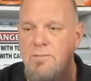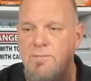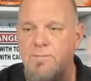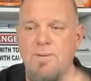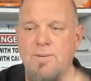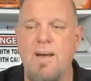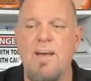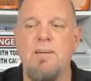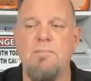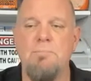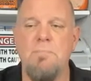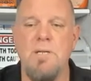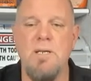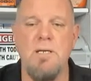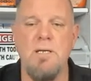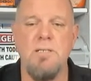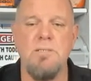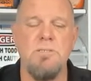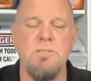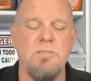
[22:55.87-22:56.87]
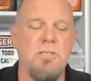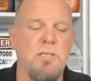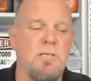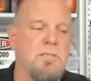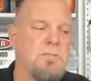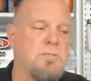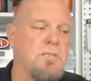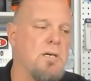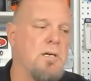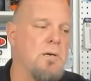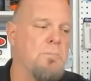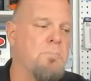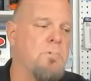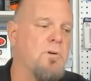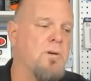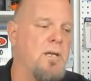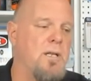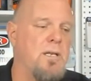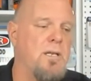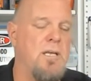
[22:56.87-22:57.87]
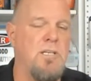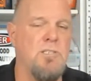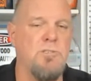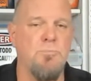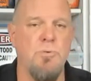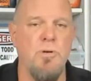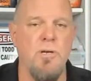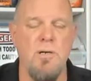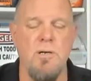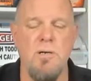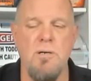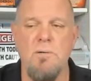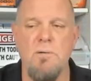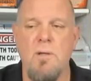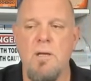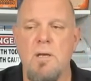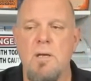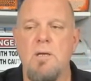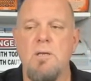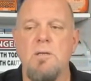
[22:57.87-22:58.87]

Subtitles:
5 minutes to upgrade each printer.